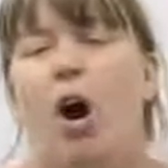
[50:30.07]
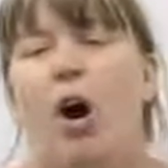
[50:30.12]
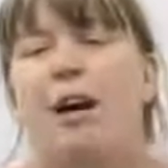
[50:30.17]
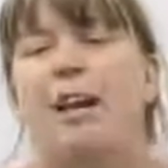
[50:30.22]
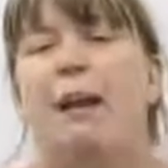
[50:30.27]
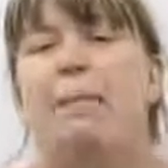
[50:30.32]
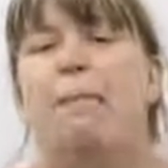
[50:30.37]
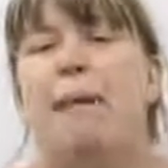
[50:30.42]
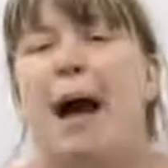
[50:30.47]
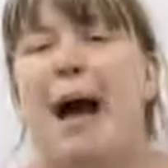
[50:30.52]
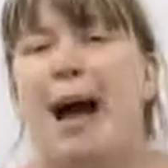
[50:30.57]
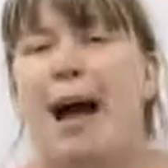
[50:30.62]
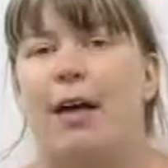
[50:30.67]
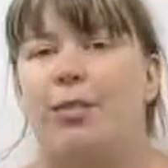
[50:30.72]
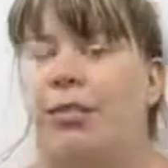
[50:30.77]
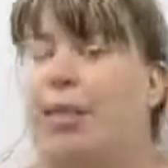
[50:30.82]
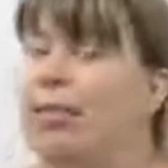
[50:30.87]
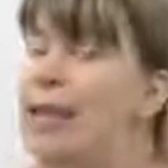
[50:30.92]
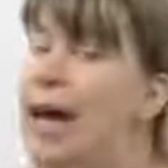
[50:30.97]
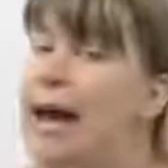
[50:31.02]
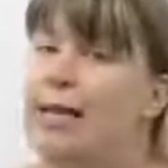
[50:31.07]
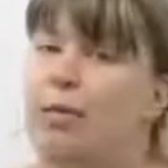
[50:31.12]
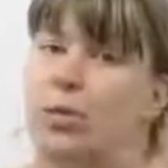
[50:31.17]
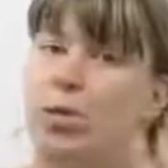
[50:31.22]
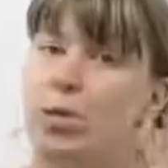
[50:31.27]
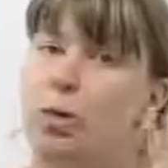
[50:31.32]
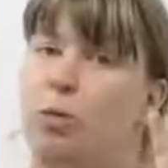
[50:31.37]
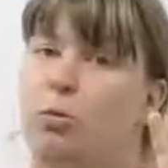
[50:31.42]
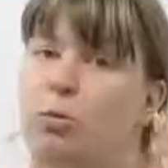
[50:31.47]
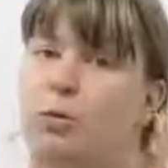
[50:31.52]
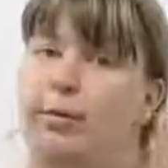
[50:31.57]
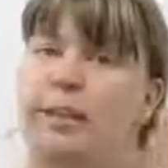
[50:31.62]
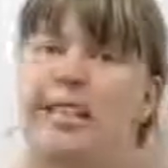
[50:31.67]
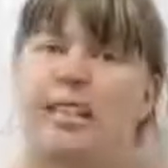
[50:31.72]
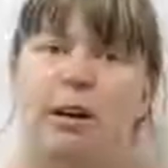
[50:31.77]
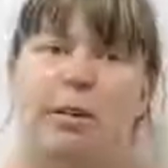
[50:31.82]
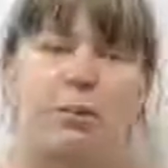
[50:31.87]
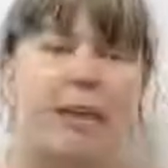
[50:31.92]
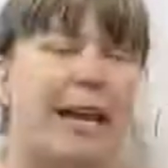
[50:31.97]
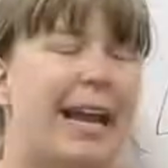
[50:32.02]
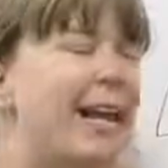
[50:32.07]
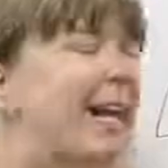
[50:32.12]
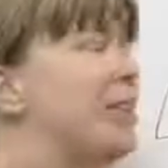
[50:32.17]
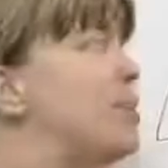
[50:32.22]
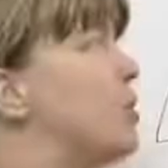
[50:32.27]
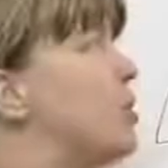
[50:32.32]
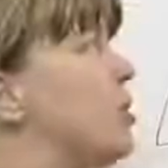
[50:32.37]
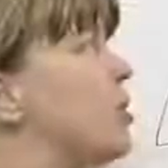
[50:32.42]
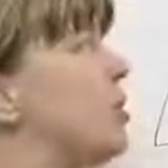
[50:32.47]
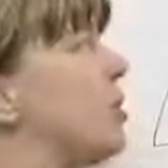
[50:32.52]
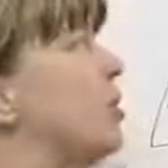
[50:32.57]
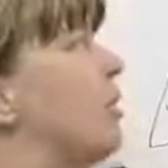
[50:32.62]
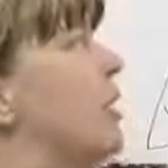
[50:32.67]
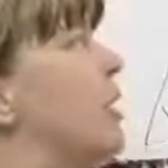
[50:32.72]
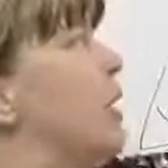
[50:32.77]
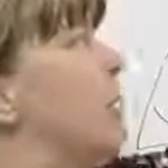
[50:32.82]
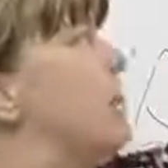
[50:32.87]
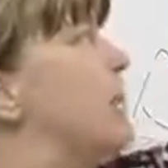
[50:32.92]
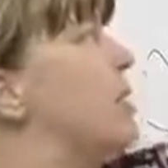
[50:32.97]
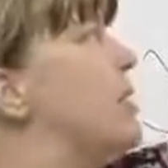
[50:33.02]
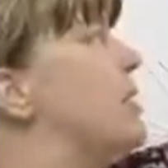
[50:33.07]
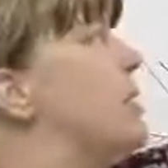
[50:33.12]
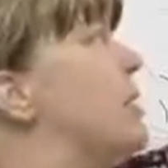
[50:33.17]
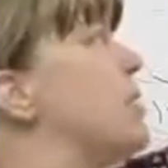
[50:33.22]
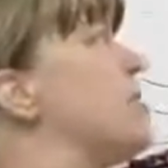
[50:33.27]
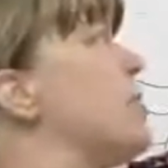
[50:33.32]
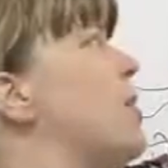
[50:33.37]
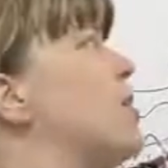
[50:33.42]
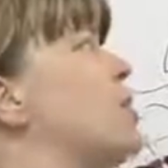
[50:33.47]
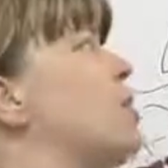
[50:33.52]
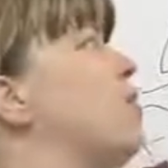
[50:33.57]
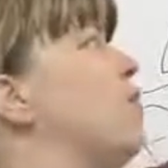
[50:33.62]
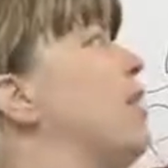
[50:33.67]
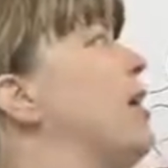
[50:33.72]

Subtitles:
on a path. That's totally okay too. But this is also